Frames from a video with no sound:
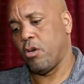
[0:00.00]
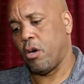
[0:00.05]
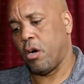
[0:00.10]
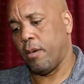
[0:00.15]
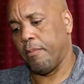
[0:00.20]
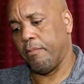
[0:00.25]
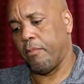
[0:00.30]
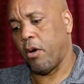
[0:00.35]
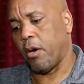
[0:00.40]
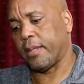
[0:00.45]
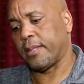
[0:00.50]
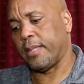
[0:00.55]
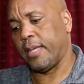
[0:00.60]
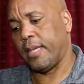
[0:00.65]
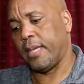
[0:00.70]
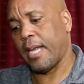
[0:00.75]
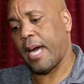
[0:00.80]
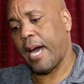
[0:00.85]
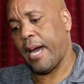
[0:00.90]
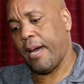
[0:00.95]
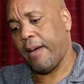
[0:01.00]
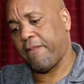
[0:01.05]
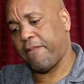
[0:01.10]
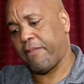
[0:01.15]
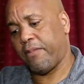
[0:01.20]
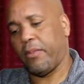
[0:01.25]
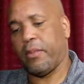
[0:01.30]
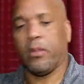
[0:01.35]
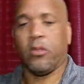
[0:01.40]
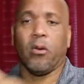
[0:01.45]
unboxing
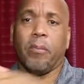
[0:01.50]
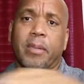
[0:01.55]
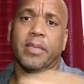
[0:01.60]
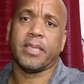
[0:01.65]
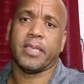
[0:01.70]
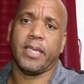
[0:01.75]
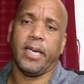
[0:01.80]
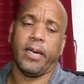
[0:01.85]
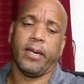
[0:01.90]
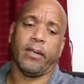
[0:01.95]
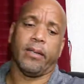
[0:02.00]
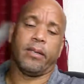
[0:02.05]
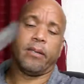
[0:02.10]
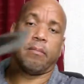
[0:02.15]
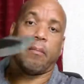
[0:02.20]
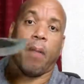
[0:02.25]
knife. Don't be scared.